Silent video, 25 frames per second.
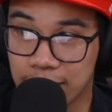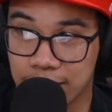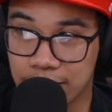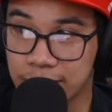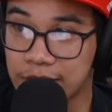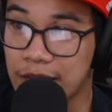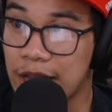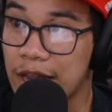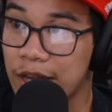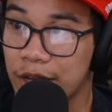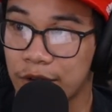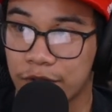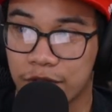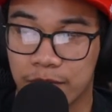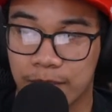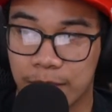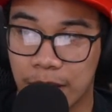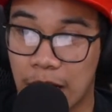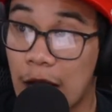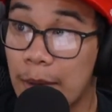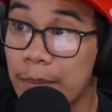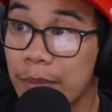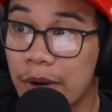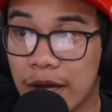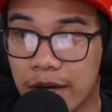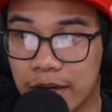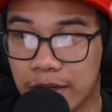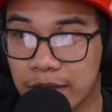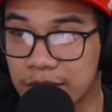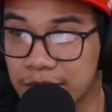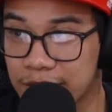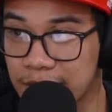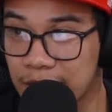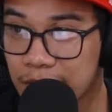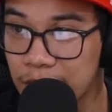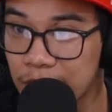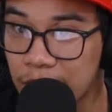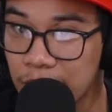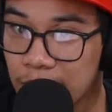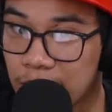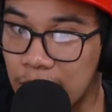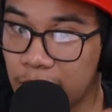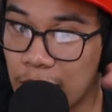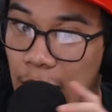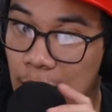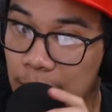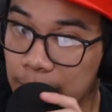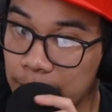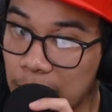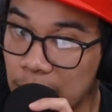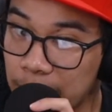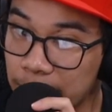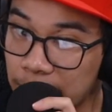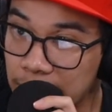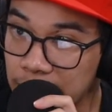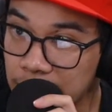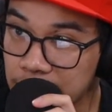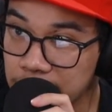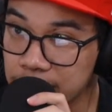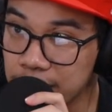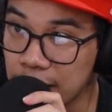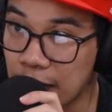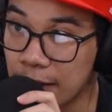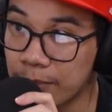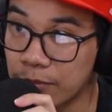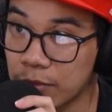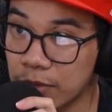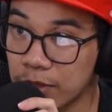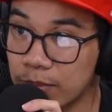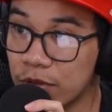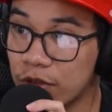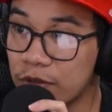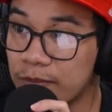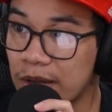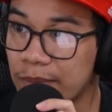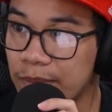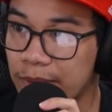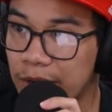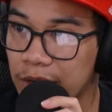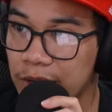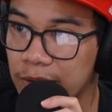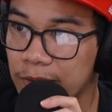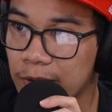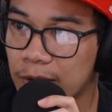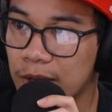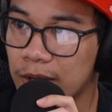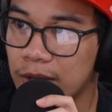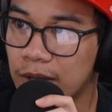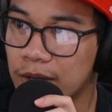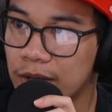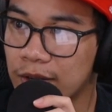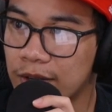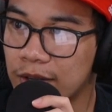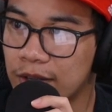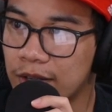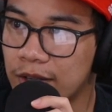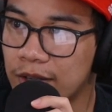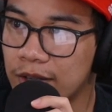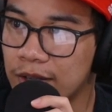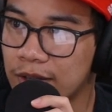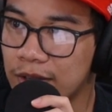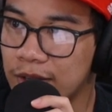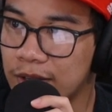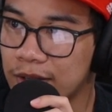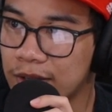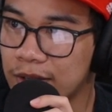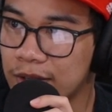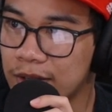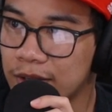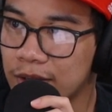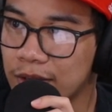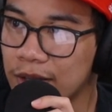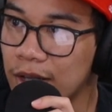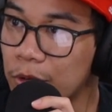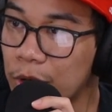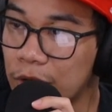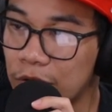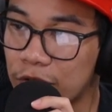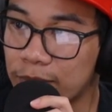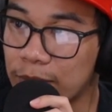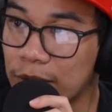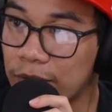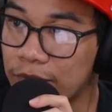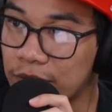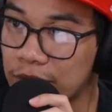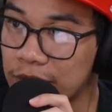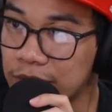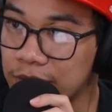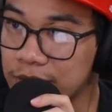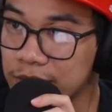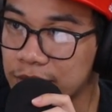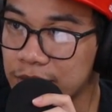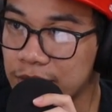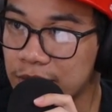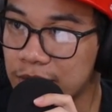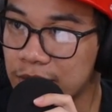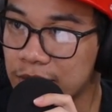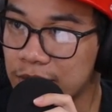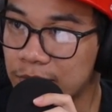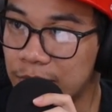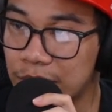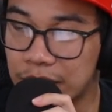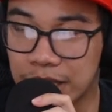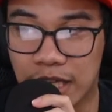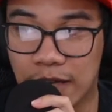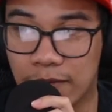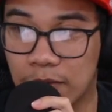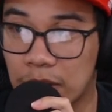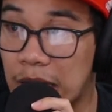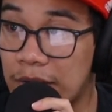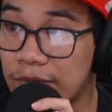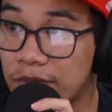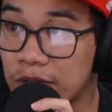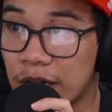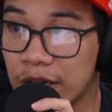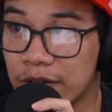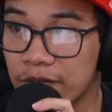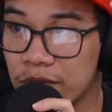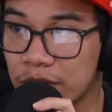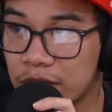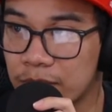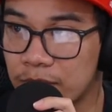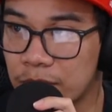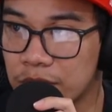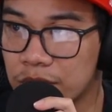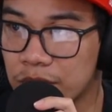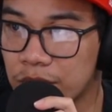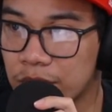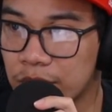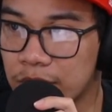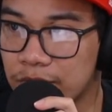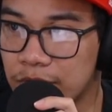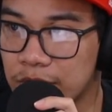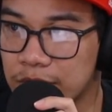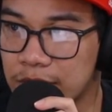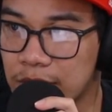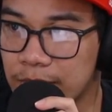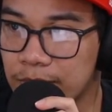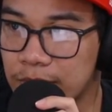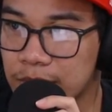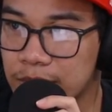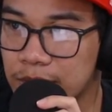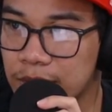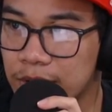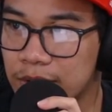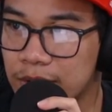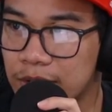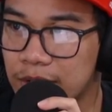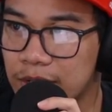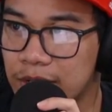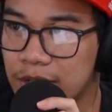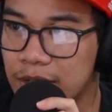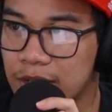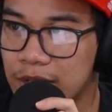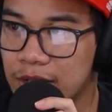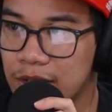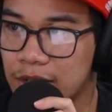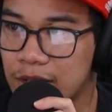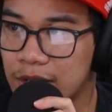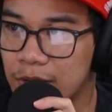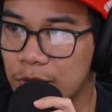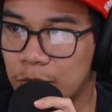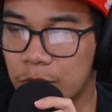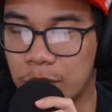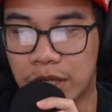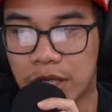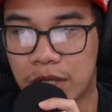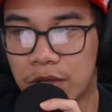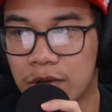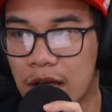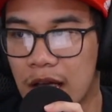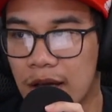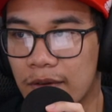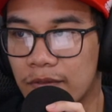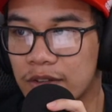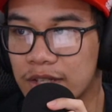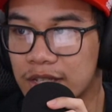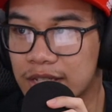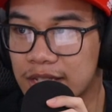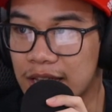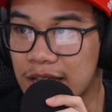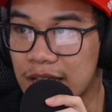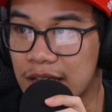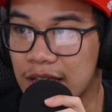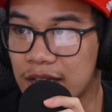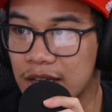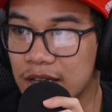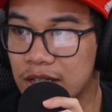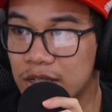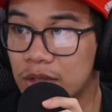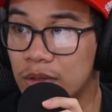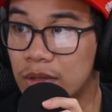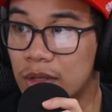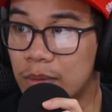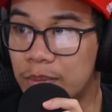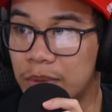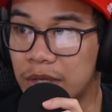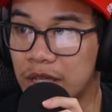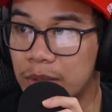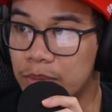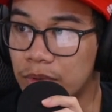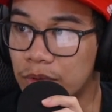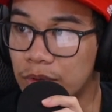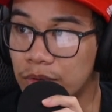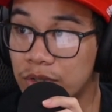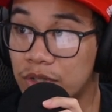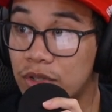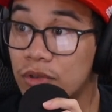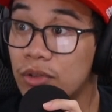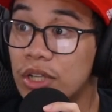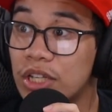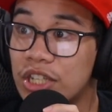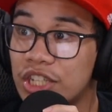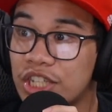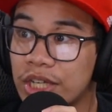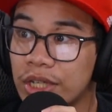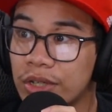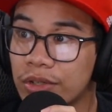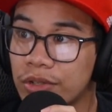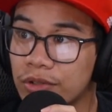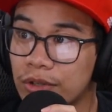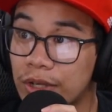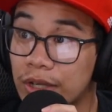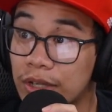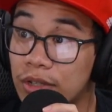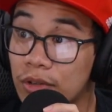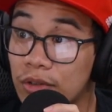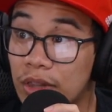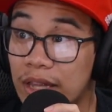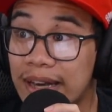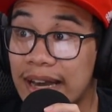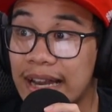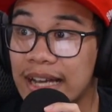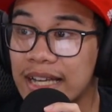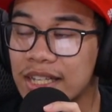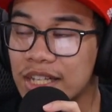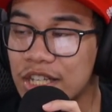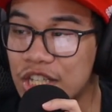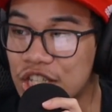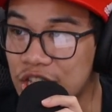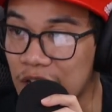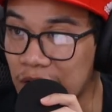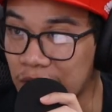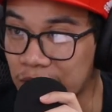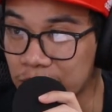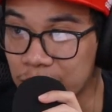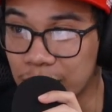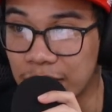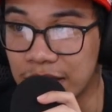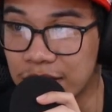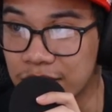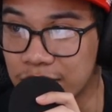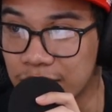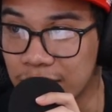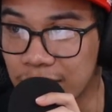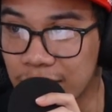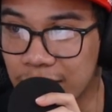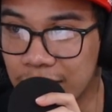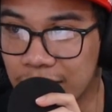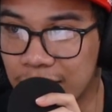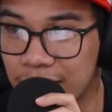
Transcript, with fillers: take it from me. I'm not going to say anything. I'm going to move my mic away from my face because I've talked for the majority of this episode. What do you have to say to the people, to the children, to the next generation?